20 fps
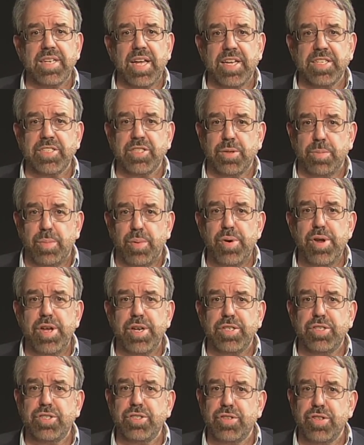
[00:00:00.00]
as the
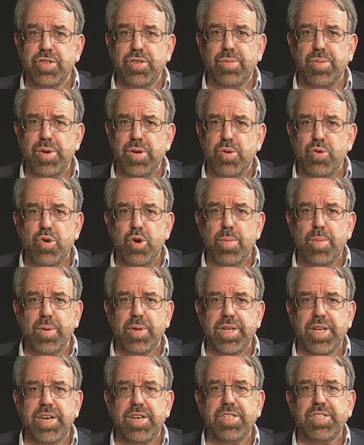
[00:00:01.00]
bridge to the
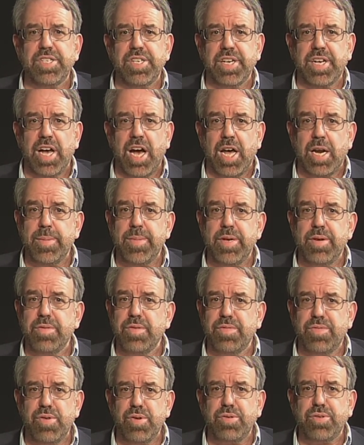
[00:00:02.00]
renewable energy economy of the
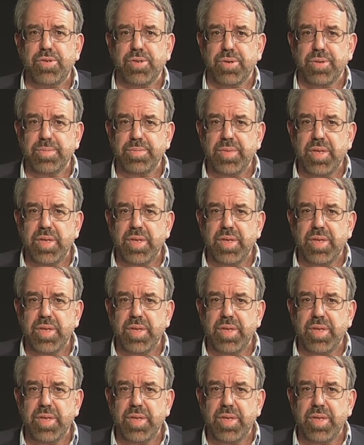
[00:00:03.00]
future.